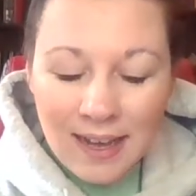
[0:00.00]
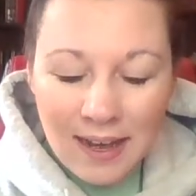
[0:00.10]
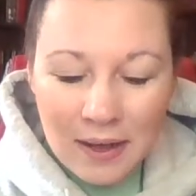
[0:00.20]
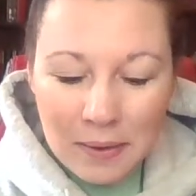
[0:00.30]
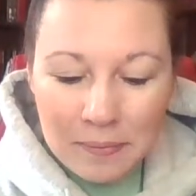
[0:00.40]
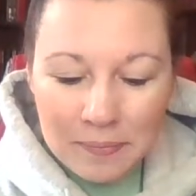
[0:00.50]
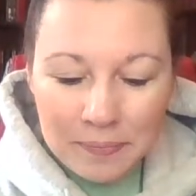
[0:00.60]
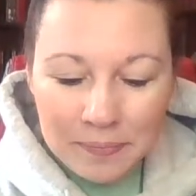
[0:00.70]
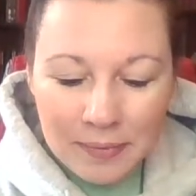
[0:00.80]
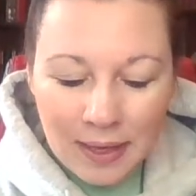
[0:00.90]

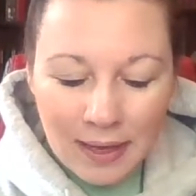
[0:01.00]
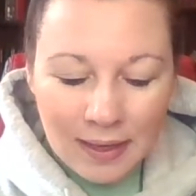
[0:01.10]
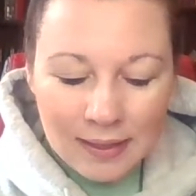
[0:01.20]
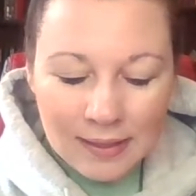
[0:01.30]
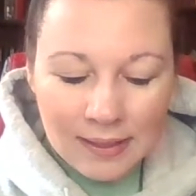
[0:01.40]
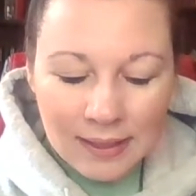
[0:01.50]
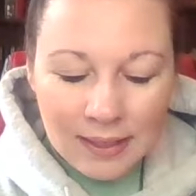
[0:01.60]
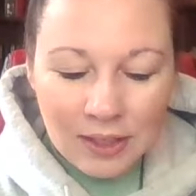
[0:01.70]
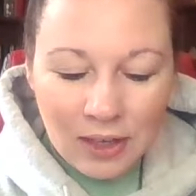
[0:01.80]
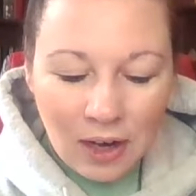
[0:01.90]
And
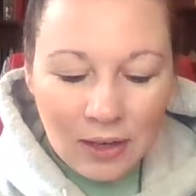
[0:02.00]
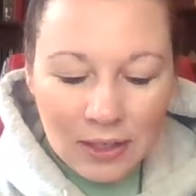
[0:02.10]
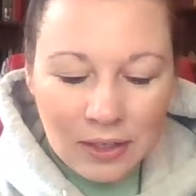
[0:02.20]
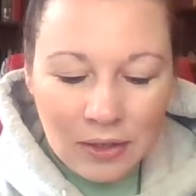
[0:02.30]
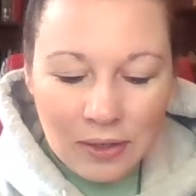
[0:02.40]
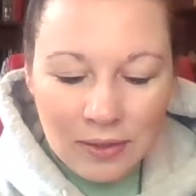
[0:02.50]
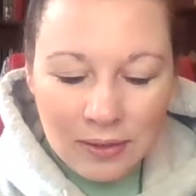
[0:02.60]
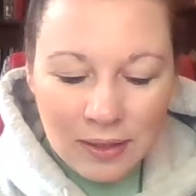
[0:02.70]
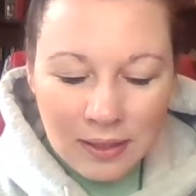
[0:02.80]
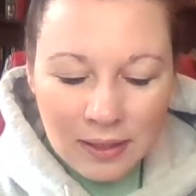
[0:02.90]
it's an article,